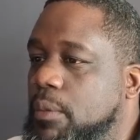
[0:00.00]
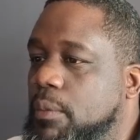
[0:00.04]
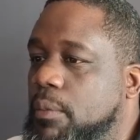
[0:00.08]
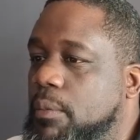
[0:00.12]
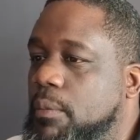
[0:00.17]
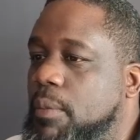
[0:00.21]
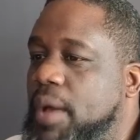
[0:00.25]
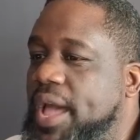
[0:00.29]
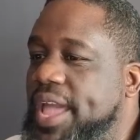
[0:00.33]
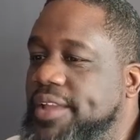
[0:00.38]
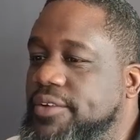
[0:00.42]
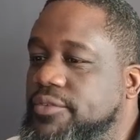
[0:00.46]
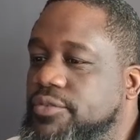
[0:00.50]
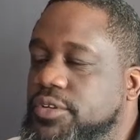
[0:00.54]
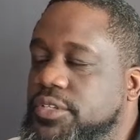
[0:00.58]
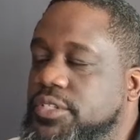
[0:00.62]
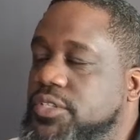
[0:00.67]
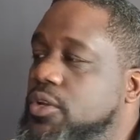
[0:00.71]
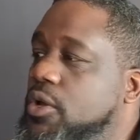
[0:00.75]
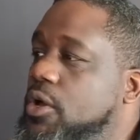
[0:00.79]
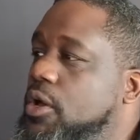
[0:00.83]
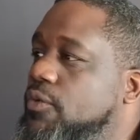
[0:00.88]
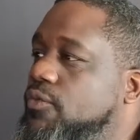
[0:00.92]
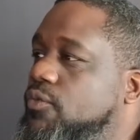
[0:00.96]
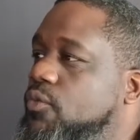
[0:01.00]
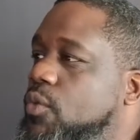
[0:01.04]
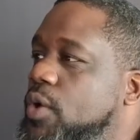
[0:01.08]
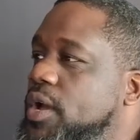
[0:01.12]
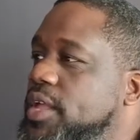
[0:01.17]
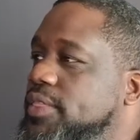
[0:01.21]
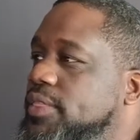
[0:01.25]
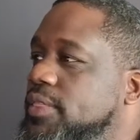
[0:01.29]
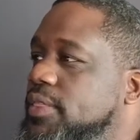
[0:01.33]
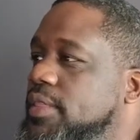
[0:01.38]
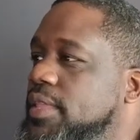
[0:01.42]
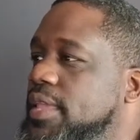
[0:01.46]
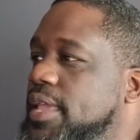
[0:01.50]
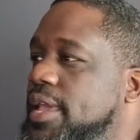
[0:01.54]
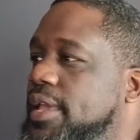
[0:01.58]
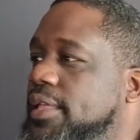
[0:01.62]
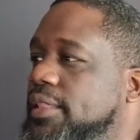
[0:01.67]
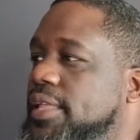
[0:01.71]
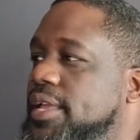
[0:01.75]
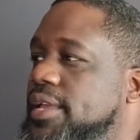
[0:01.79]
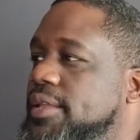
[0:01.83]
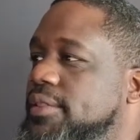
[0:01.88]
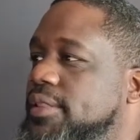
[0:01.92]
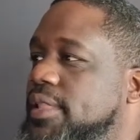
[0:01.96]
Microsoft. What? yeah,
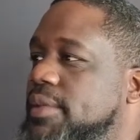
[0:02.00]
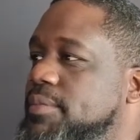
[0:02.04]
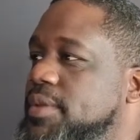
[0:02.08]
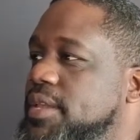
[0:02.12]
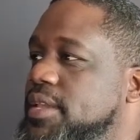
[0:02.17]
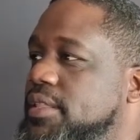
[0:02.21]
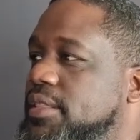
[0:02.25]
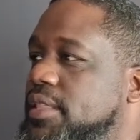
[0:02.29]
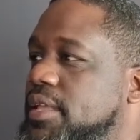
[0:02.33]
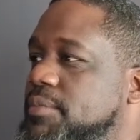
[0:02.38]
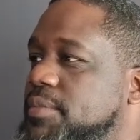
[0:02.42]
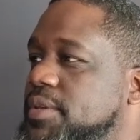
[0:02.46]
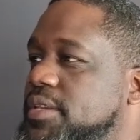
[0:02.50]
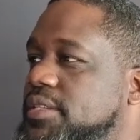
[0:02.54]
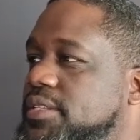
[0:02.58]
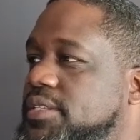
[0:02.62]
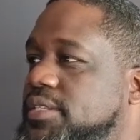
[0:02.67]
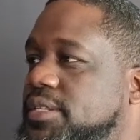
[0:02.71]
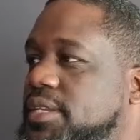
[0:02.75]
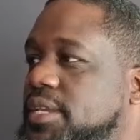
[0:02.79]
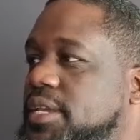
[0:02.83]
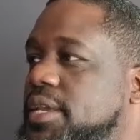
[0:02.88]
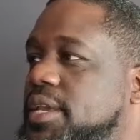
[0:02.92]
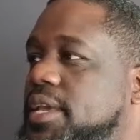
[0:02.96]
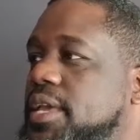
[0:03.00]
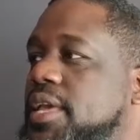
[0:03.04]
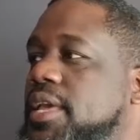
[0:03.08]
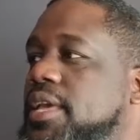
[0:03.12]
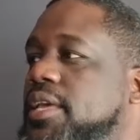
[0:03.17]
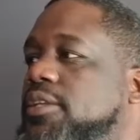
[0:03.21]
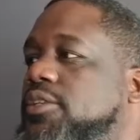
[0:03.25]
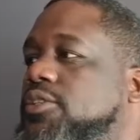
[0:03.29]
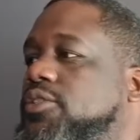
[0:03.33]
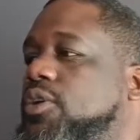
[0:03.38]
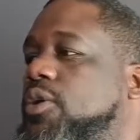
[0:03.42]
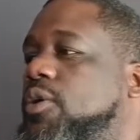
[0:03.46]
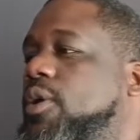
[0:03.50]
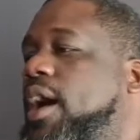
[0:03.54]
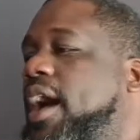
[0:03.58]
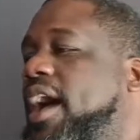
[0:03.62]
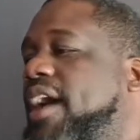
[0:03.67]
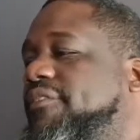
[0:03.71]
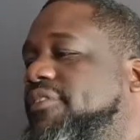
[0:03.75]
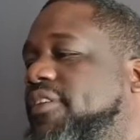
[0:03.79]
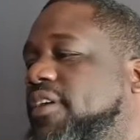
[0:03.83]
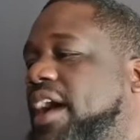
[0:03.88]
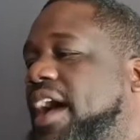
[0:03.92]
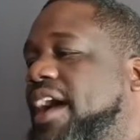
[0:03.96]
let me see. So
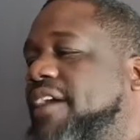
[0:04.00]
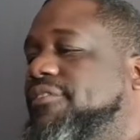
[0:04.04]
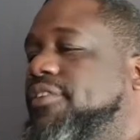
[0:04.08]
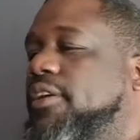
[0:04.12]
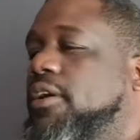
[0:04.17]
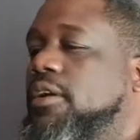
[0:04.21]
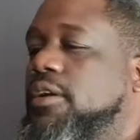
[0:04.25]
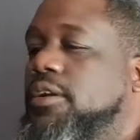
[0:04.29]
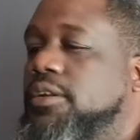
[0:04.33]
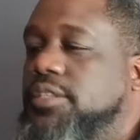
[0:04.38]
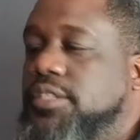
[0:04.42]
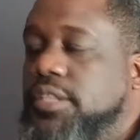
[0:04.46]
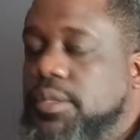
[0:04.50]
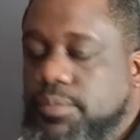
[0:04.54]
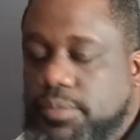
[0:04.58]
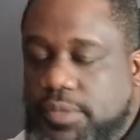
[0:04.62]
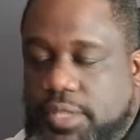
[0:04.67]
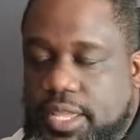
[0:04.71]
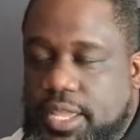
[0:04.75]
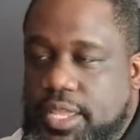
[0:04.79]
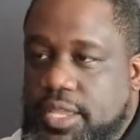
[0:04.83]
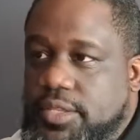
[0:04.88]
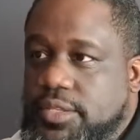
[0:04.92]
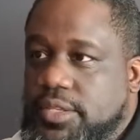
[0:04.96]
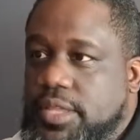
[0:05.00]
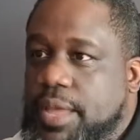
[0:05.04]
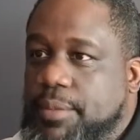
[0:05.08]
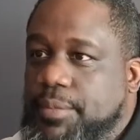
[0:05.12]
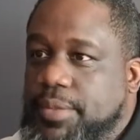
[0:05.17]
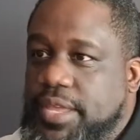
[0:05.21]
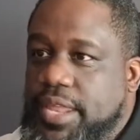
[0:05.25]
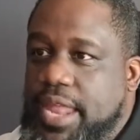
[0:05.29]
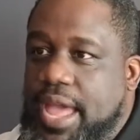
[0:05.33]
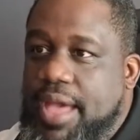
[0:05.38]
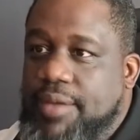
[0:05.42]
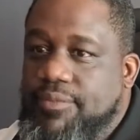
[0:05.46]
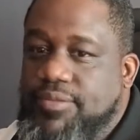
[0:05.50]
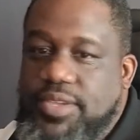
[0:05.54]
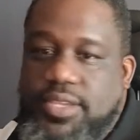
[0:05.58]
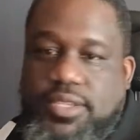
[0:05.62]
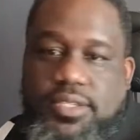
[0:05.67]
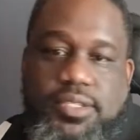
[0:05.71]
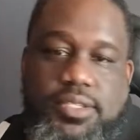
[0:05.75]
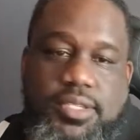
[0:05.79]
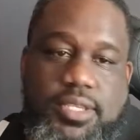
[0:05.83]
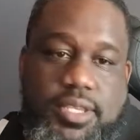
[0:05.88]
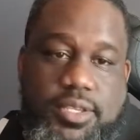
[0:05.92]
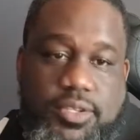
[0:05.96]
I've heard some things. I mean,
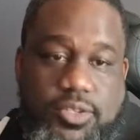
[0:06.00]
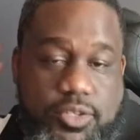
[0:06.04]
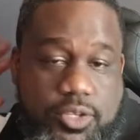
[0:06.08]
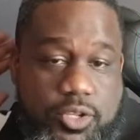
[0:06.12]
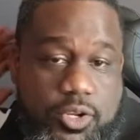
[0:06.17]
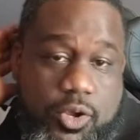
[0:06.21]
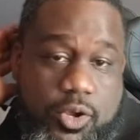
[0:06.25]
obviously,